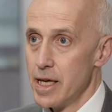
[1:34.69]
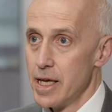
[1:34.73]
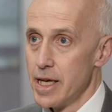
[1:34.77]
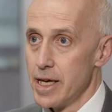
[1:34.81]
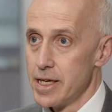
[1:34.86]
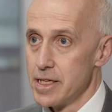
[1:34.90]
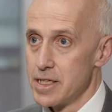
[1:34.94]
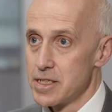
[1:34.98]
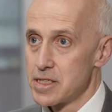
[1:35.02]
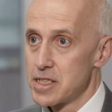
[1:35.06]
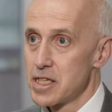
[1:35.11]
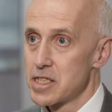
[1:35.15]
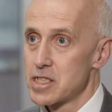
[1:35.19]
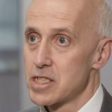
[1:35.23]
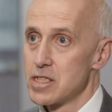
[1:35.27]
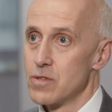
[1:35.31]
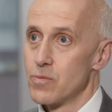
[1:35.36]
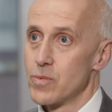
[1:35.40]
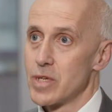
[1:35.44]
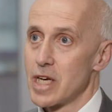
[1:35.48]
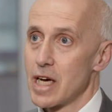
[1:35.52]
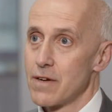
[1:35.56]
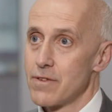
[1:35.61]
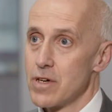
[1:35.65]
In
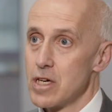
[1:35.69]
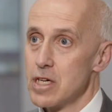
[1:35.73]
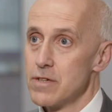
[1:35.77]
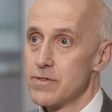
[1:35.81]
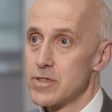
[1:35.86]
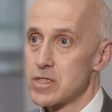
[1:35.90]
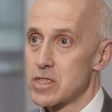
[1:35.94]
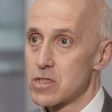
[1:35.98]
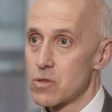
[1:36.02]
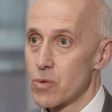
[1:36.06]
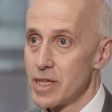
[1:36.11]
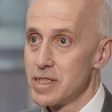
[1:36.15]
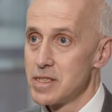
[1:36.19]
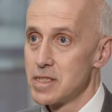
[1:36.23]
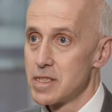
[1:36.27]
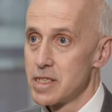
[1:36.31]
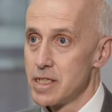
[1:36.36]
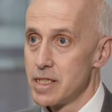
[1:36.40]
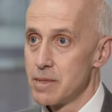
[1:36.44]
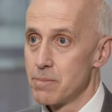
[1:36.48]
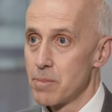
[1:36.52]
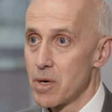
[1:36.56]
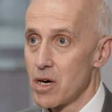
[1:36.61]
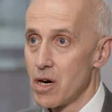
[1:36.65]
addition, we have over
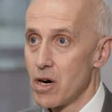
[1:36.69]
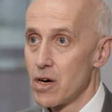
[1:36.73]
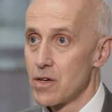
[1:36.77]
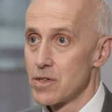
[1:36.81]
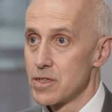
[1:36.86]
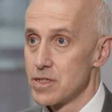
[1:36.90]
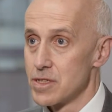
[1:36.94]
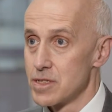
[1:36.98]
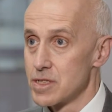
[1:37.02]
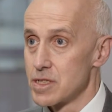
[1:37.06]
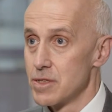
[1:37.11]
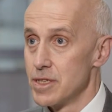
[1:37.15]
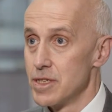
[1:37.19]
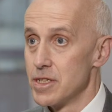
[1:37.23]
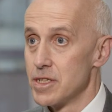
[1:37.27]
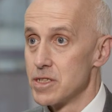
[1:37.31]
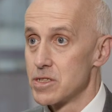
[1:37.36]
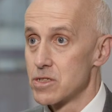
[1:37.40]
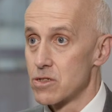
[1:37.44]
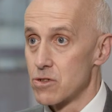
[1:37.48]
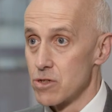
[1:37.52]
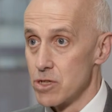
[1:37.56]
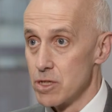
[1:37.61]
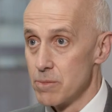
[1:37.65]
20 partners in
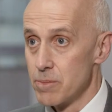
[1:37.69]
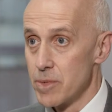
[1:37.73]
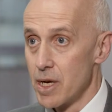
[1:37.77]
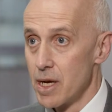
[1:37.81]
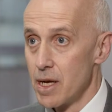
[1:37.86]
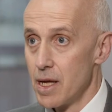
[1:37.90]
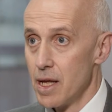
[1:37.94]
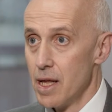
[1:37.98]
this group,